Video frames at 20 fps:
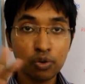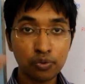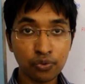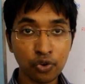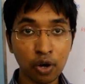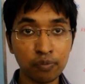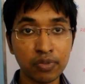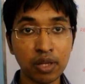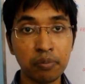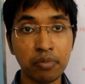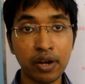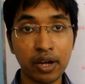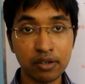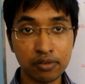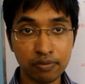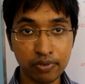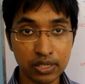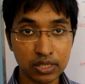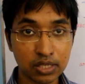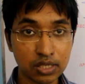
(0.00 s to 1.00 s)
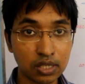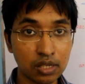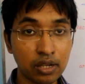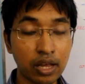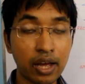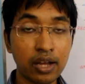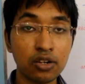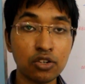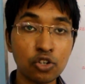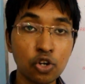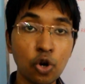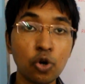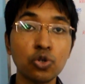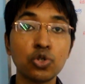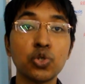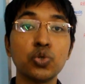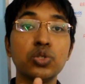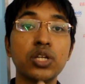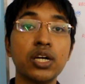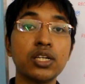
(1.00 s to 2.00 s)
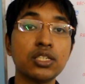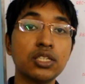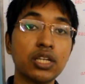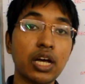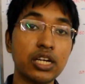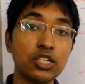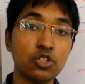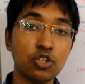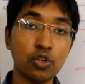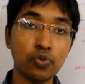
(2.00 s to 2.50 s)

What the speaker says: from the blood vessel and go to the site